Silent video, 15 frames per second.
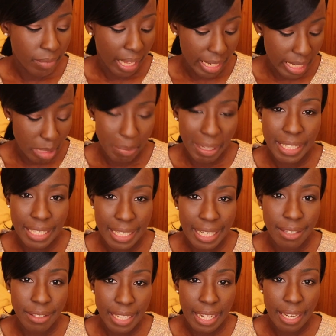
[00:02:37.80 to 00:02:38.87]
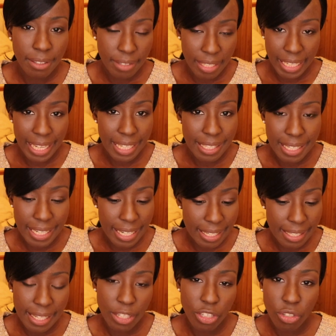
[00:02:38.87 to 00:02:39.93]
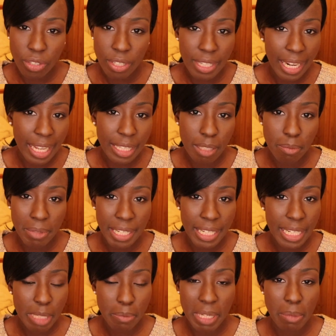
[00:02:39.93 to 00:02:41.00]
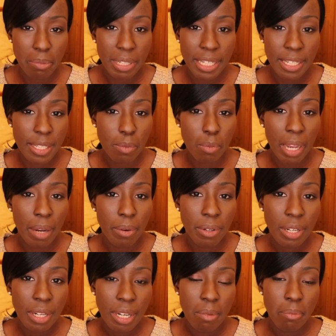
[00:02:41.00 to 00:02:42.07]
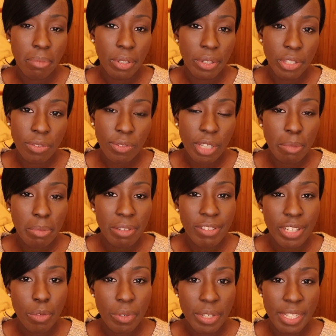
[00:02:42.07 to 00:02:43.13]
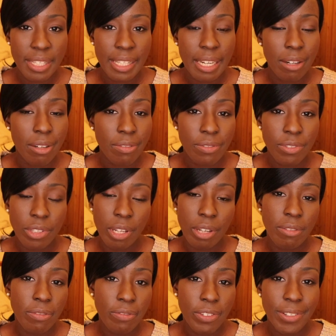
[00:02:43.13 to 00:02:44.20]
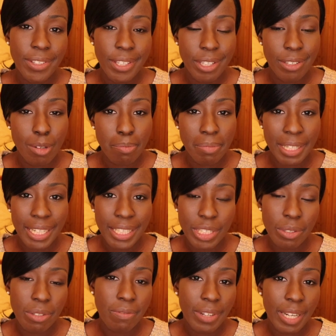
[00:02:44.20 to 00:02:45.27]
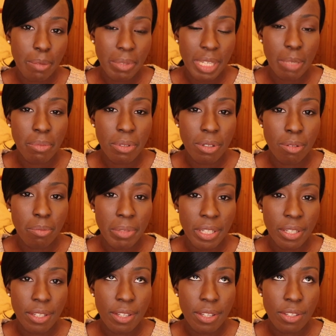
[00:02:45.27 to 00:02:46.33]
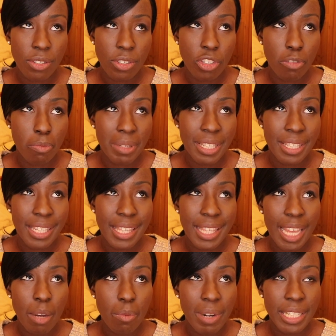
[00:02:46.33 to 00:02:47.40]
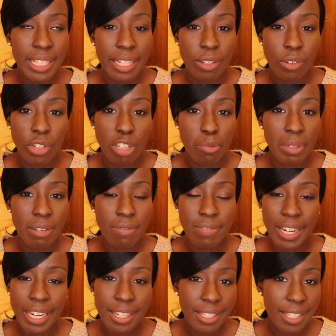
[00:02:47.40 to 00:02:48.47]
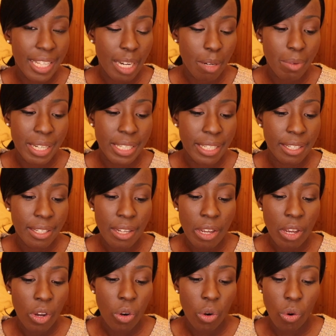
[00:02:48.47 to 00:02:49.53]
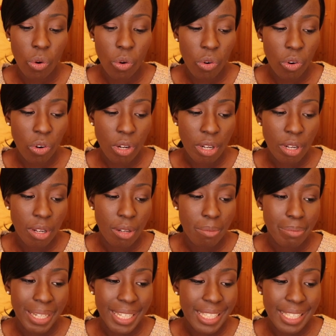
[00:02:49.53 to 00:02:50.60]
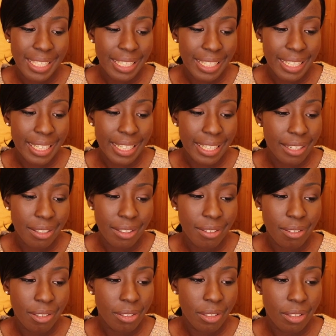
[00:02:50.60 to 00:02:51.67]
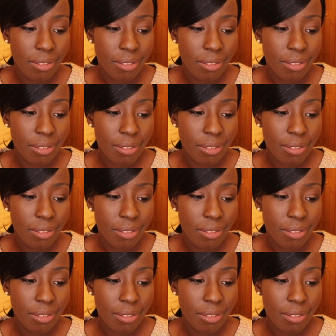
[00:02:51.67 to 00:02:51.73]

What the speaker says: expanding out the guest list, then you can add the B list people in as well. But you've got to be real with yourself. Don't feel that you're obliged to invite people because you've been to their wedding or you've been invited to their wedding, or basically